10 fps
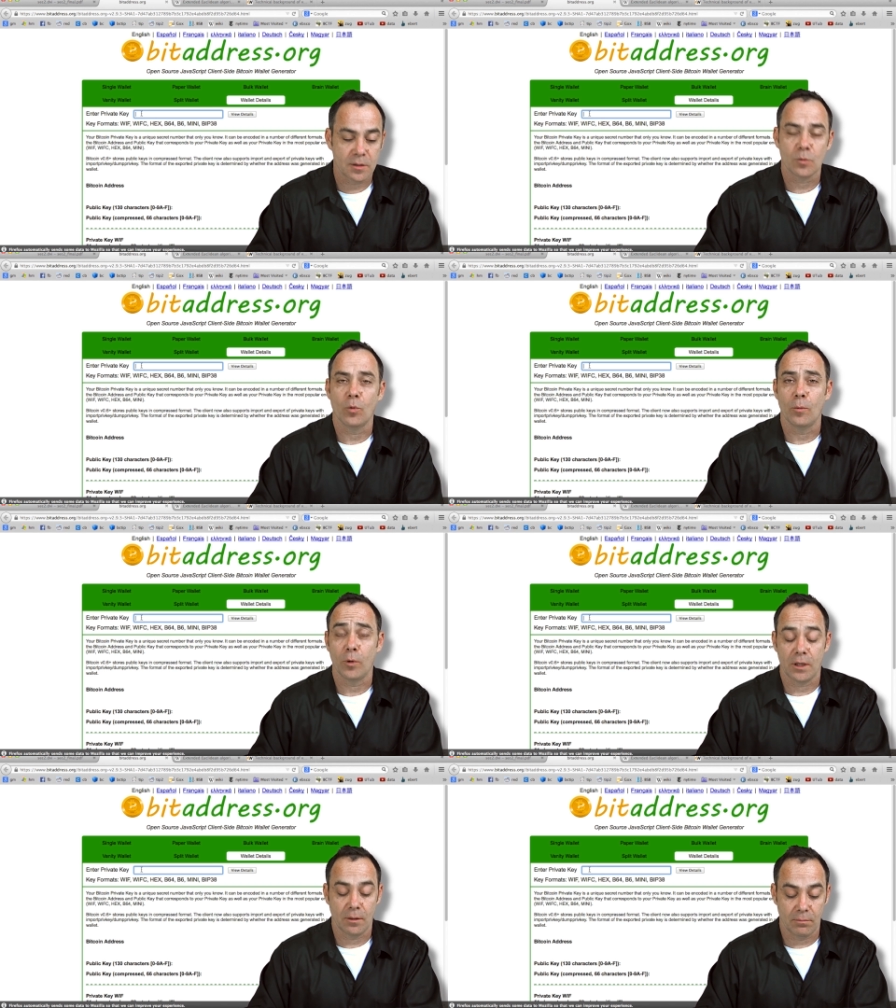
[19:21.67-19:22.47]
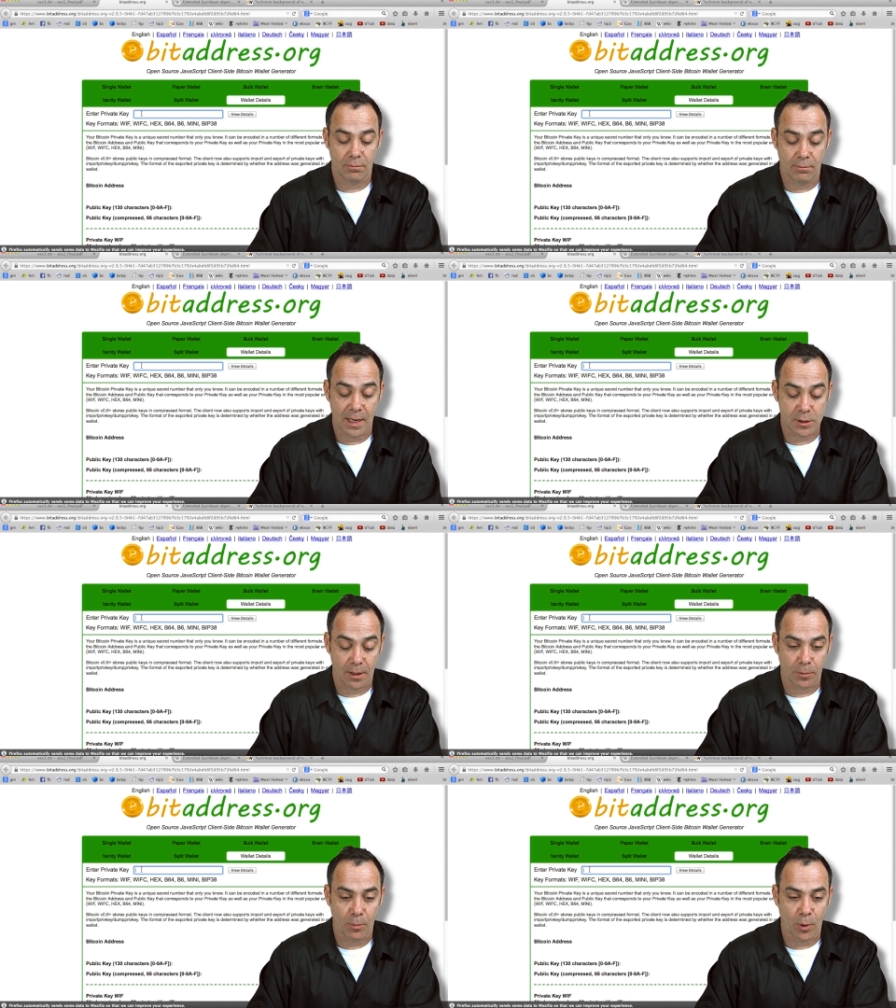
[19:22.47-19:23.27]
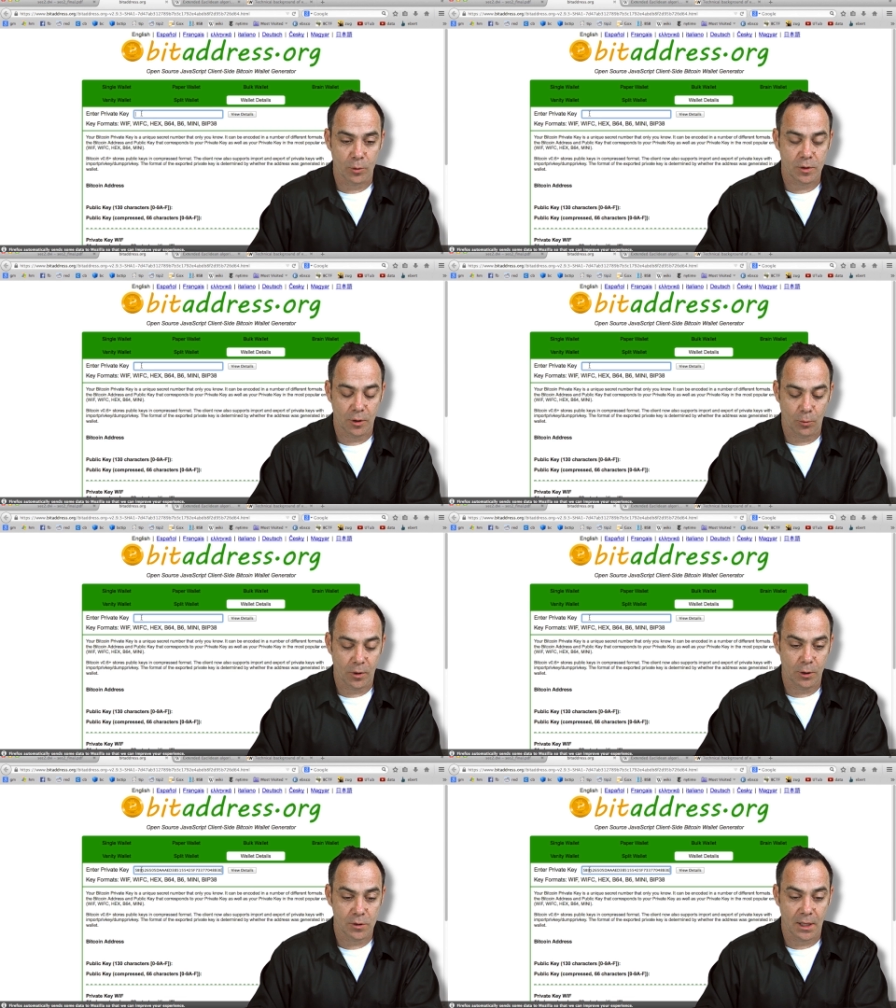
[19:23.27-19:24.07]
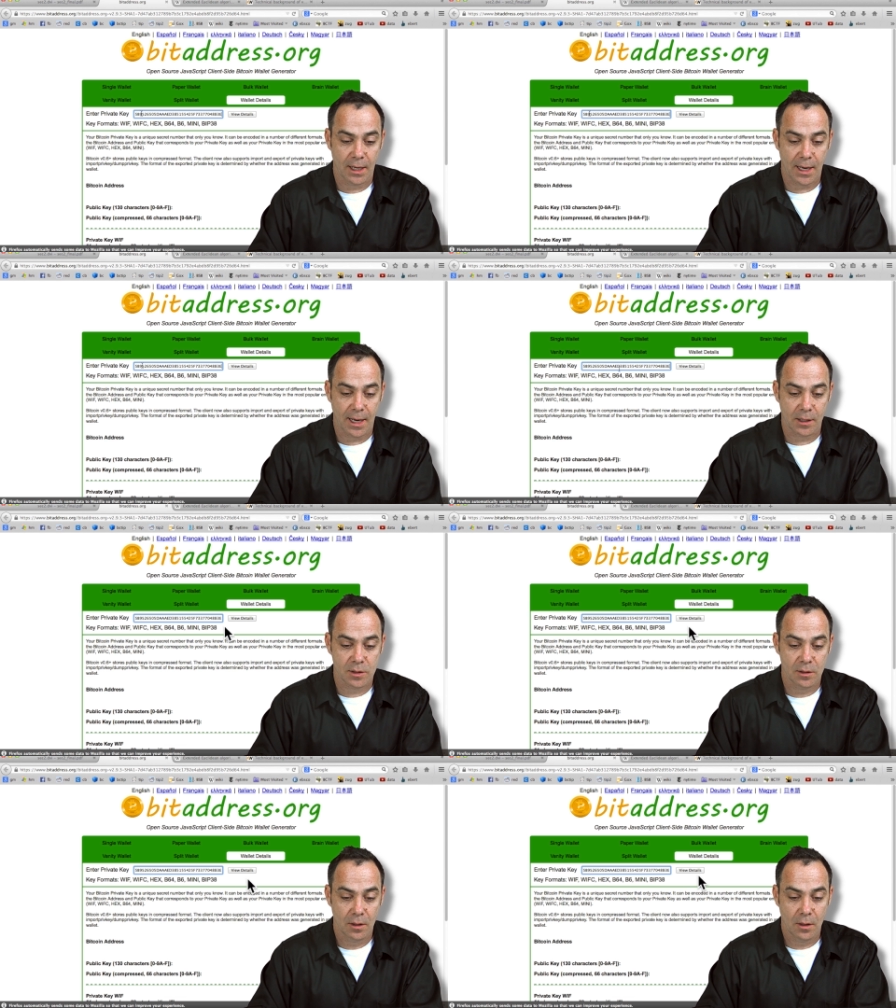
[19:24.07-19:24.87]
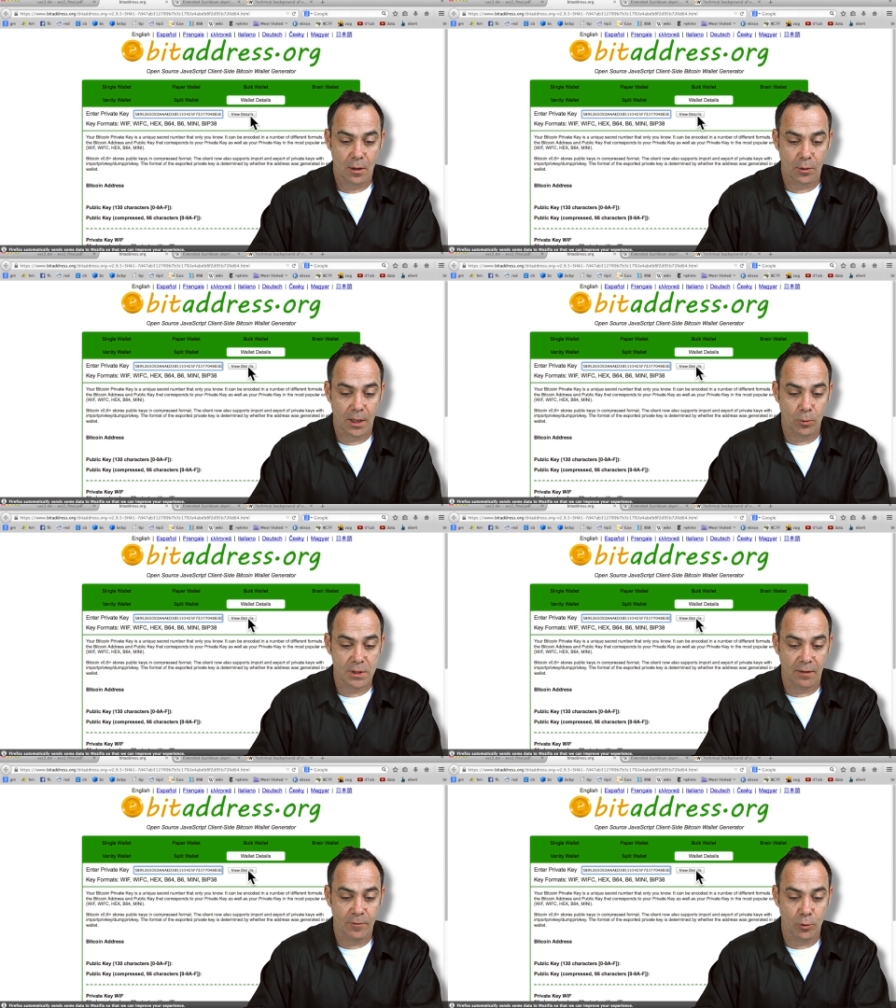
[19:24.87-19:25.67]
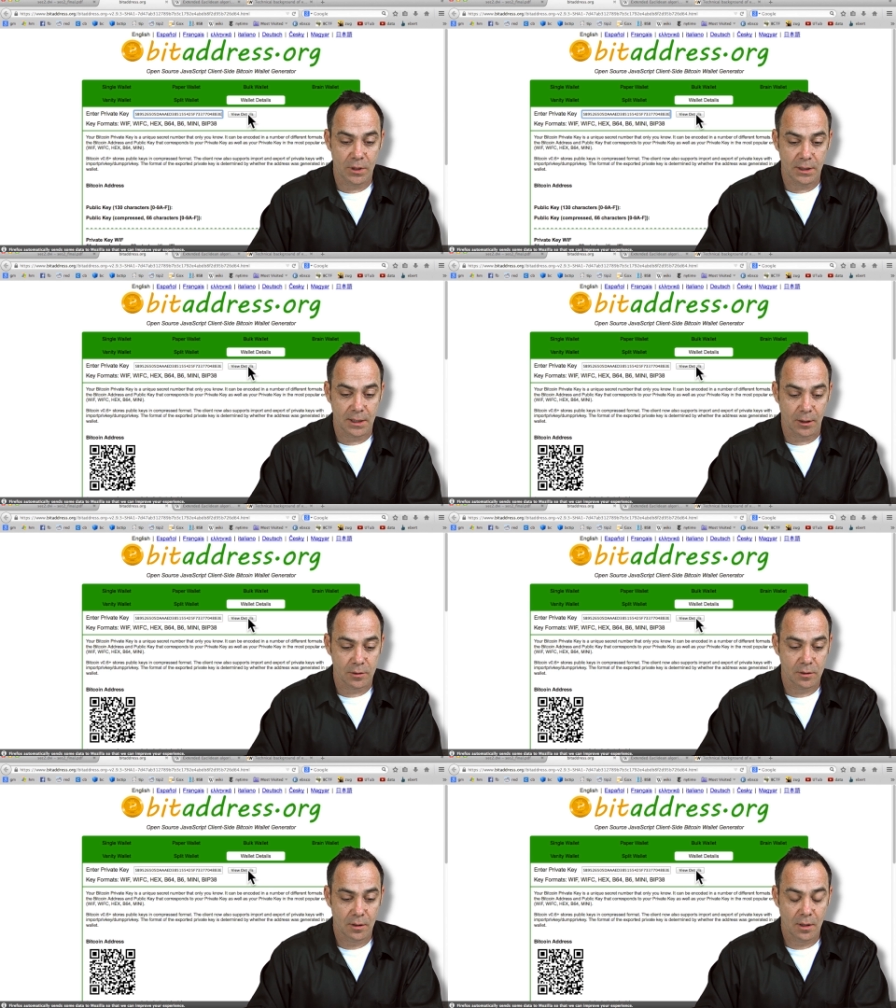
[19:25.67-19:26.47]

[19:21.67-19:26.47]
It's the one where you can mess up the most, so you don't want to use a lot of hex. Okay, and we say view details.